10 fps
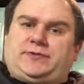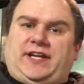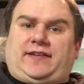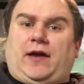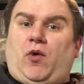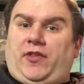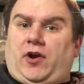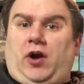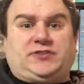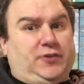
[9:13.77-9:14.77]
take one of
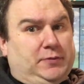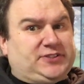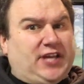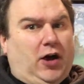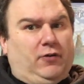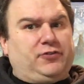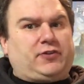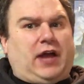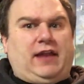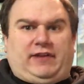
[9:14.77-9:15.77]
the cards for
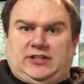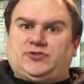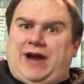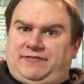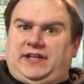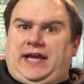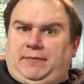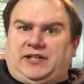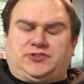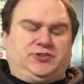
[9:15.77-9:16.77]
themselves, kind of like a drafting
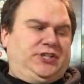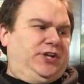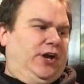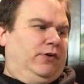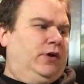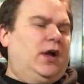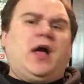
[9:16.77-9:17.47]
game like Sushi Go.